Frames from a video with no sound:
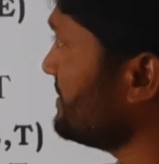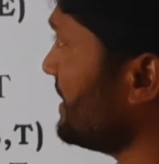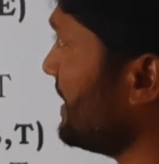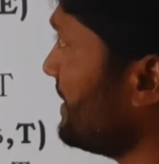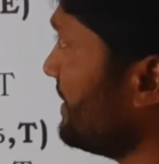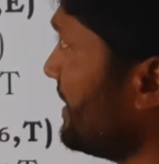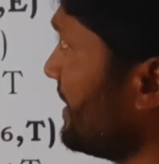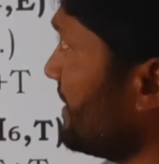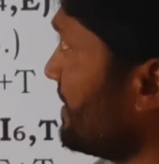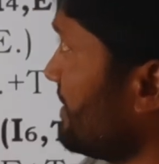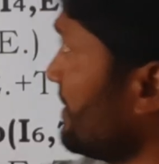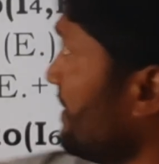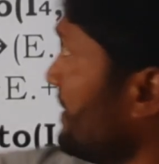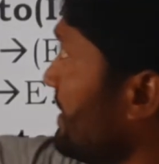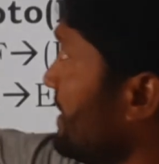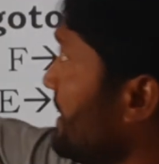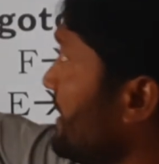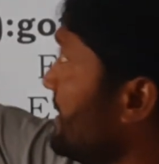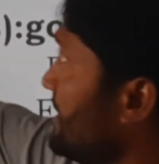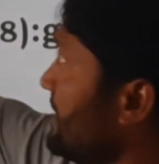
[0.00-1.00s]
is
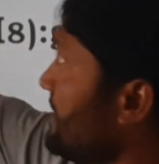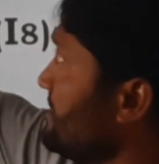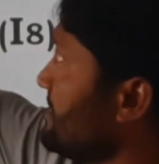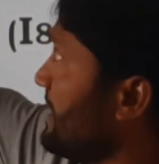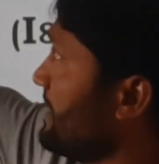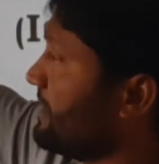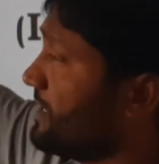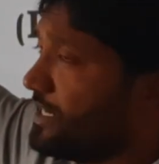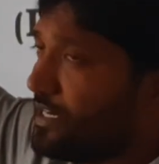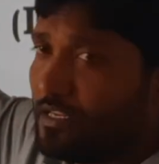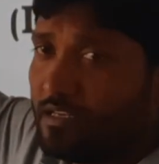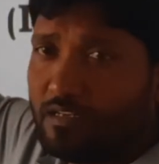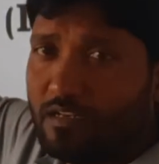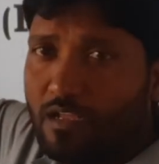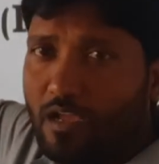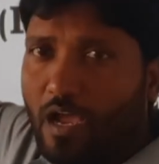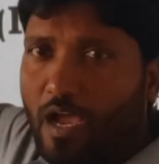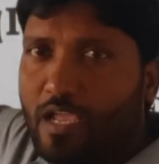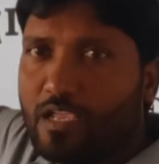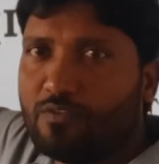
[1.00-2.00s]
ended. It is ended
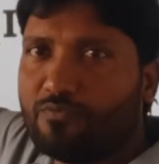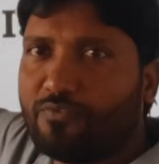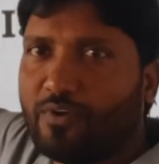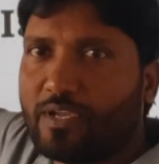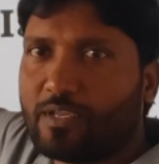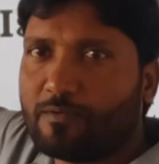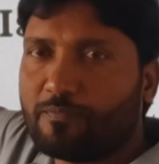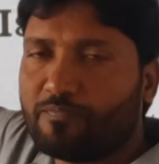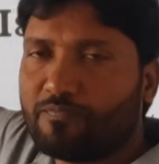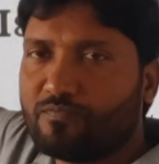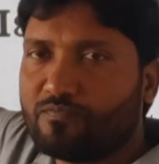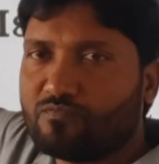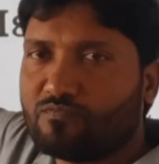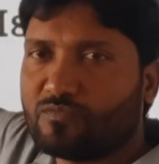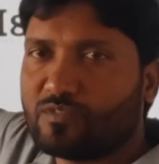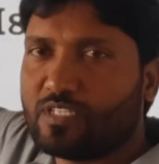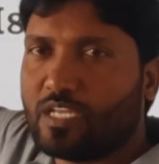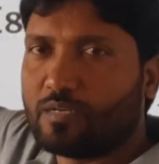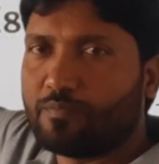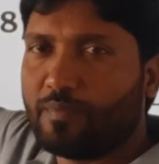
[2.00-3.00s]
in
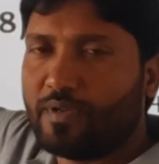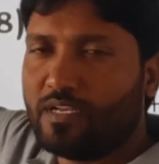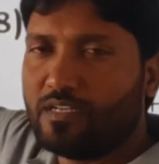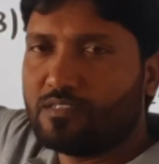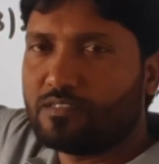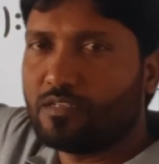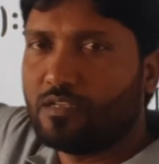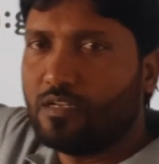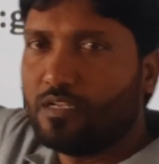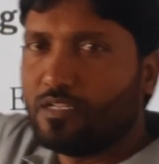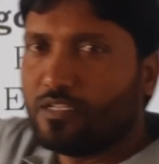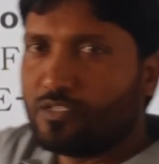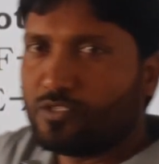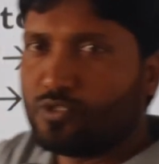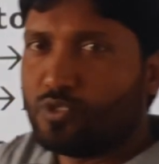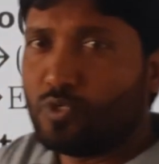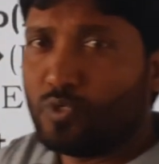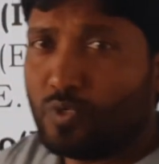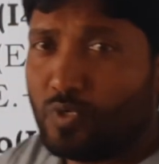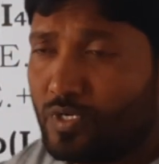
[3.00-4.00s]
I5. That means
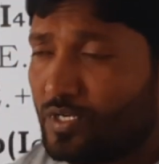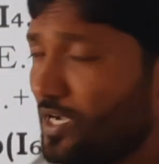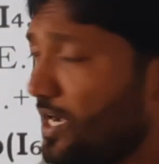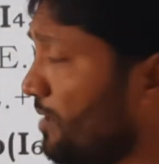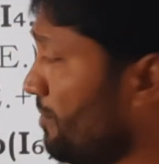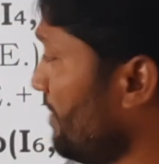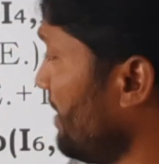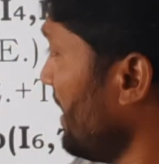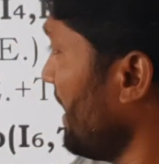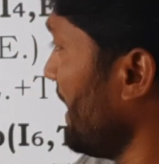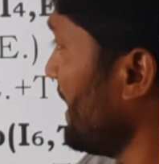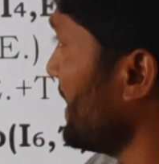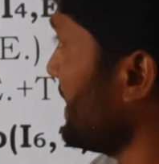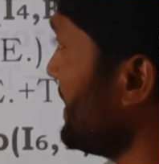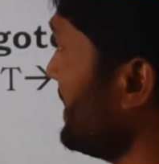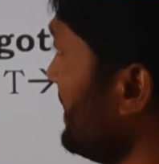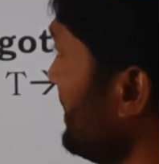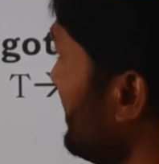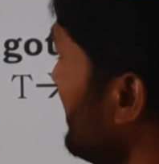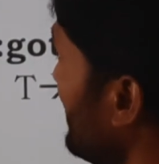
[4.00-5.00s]
0 comma
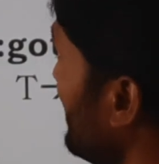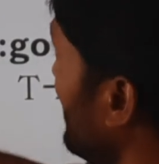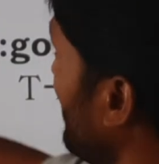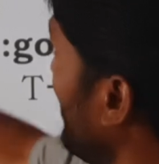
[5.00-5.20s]
ID.